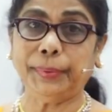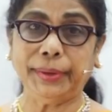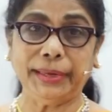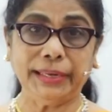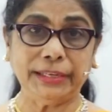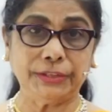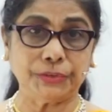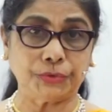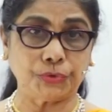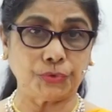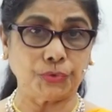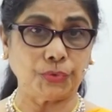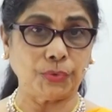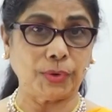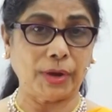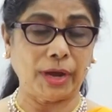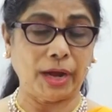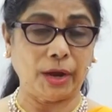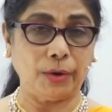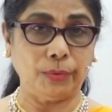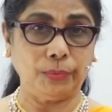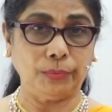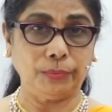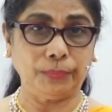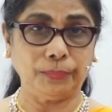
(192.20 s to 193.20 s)
beads to
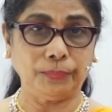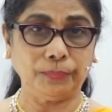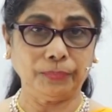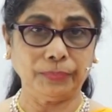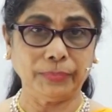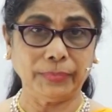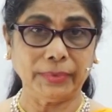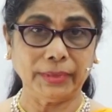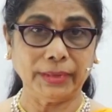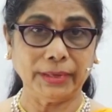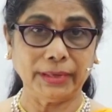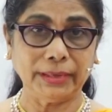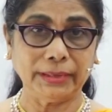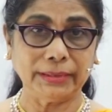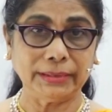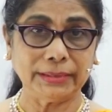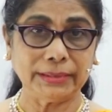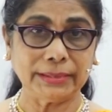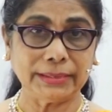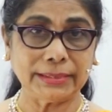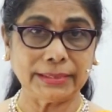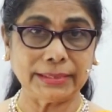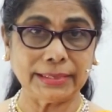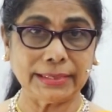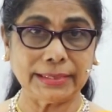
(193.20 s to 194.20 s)
count.
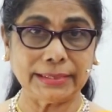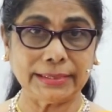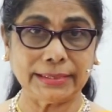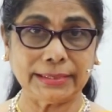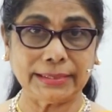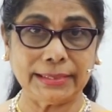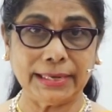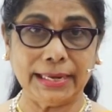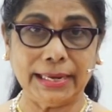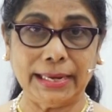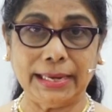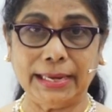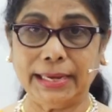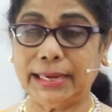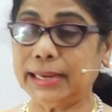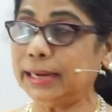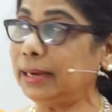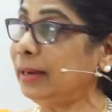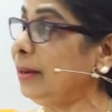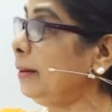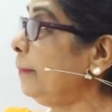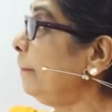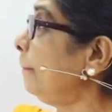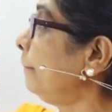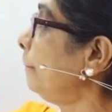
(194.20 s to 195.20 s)

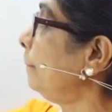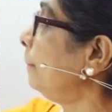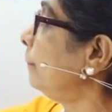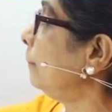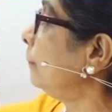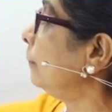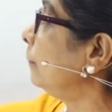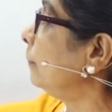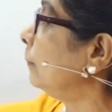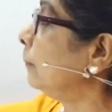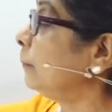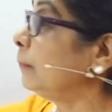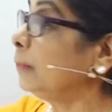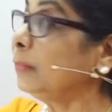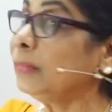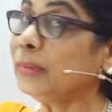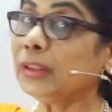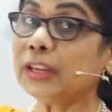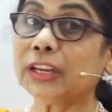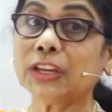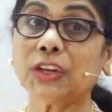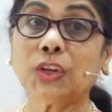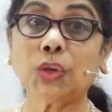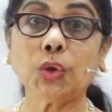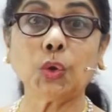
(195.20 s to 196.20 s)
16,
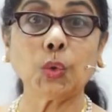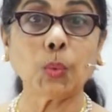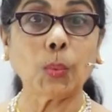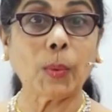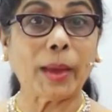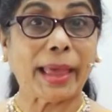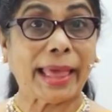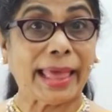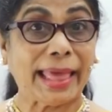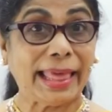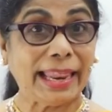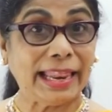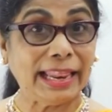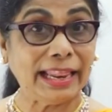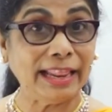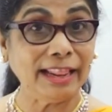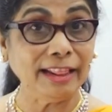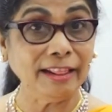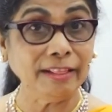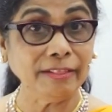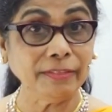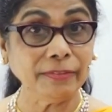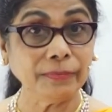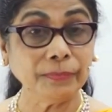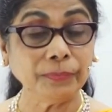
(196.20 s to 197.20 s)

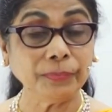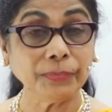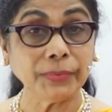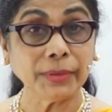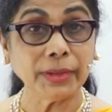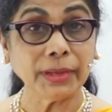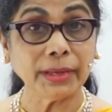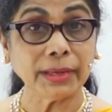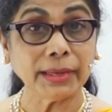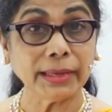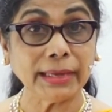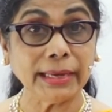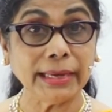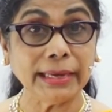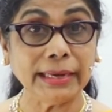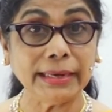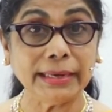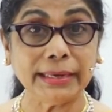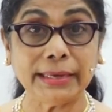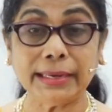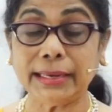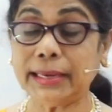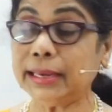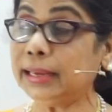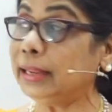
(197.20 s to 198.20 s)
12,
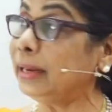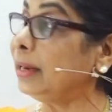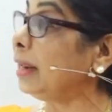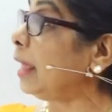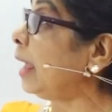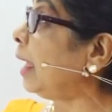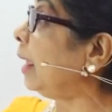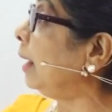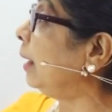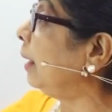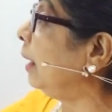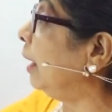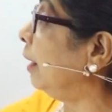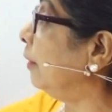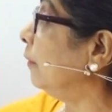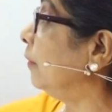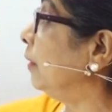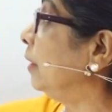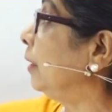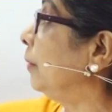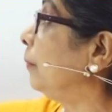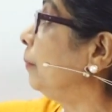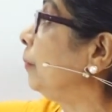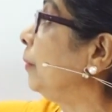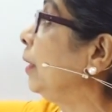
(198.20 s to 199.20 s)
18 and
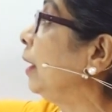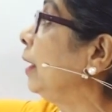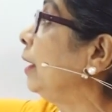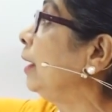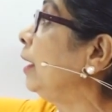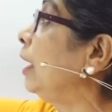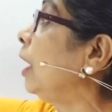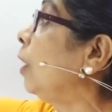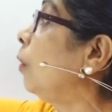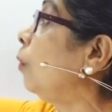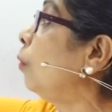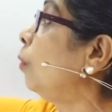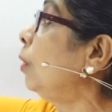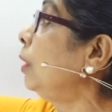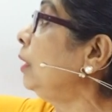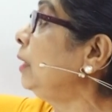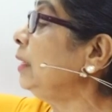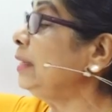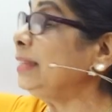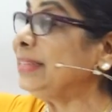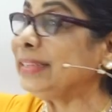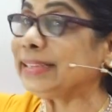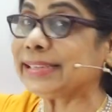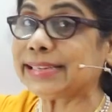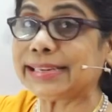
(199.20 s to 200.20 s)
11. Now, what
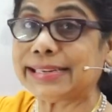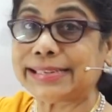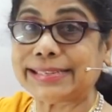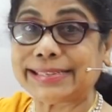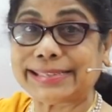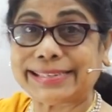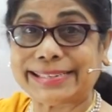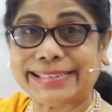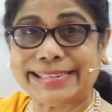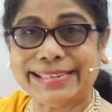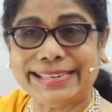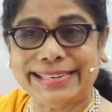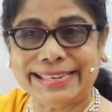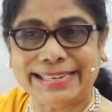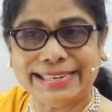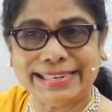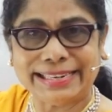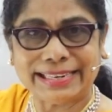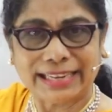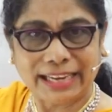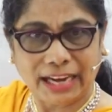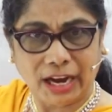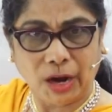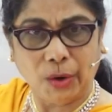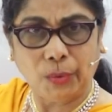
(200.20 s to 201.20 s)
is
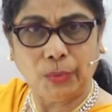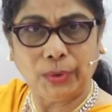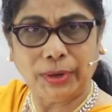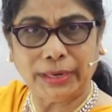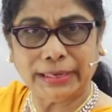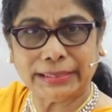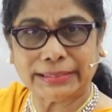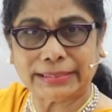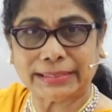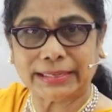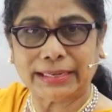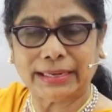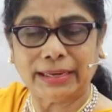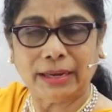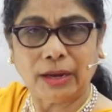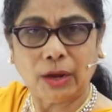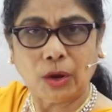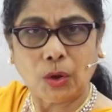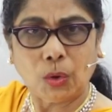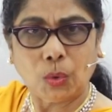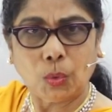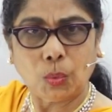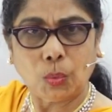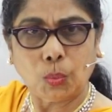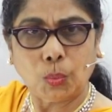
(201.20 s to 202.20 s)
16? Count and see.
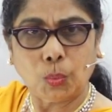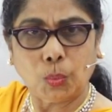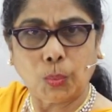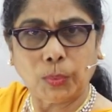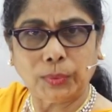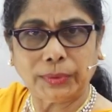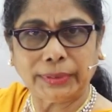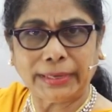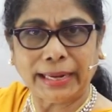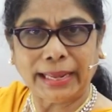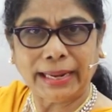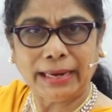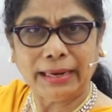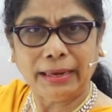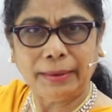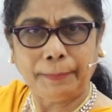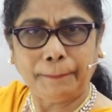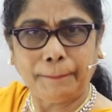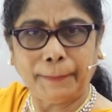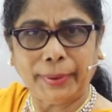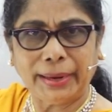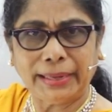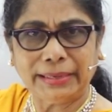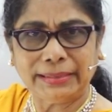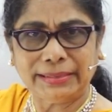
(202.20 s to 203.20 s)
10
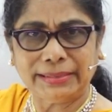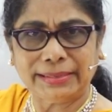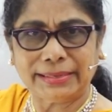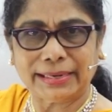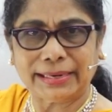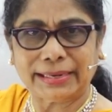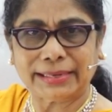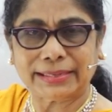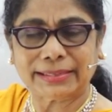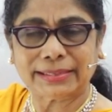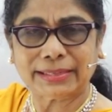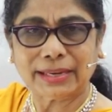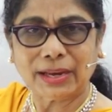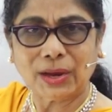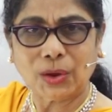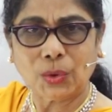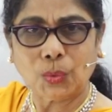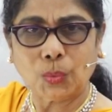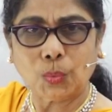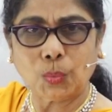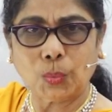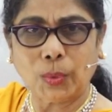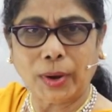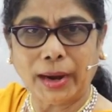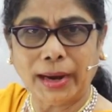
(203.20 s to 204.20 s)
plus 6,
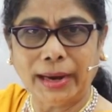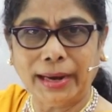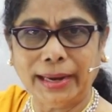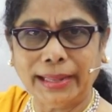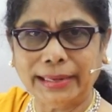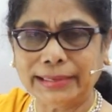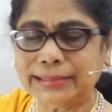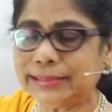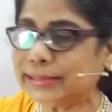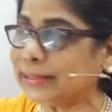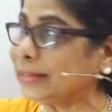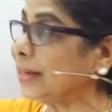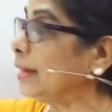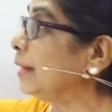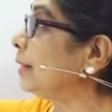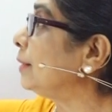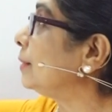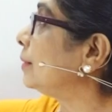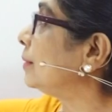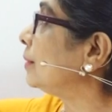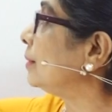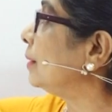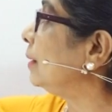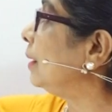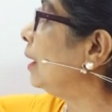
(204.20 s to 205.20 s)
1 and 6.
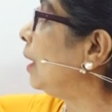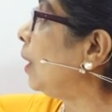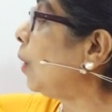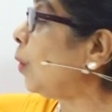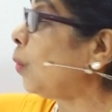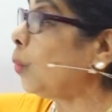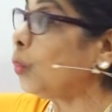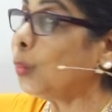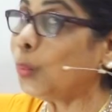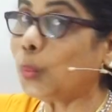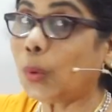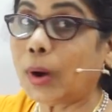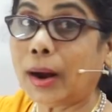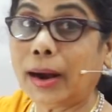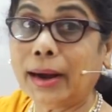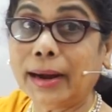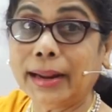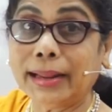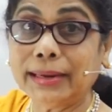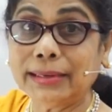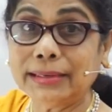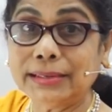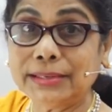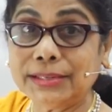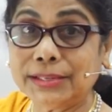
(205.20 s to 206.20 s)
1
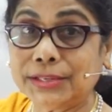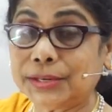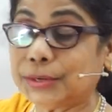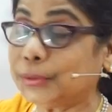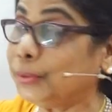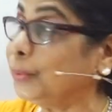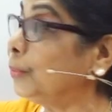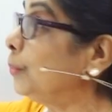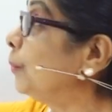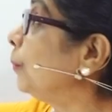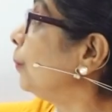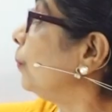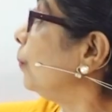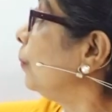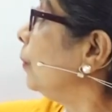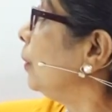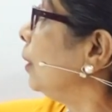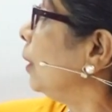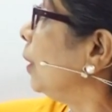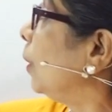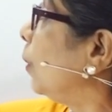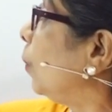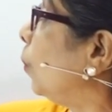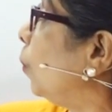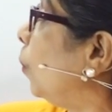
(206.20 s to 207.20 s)
and 2,
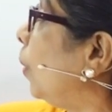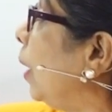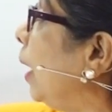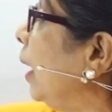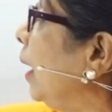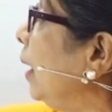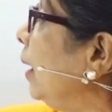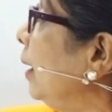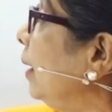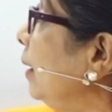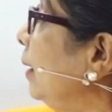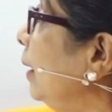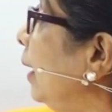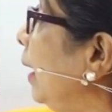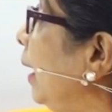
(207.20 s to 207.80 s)
1 and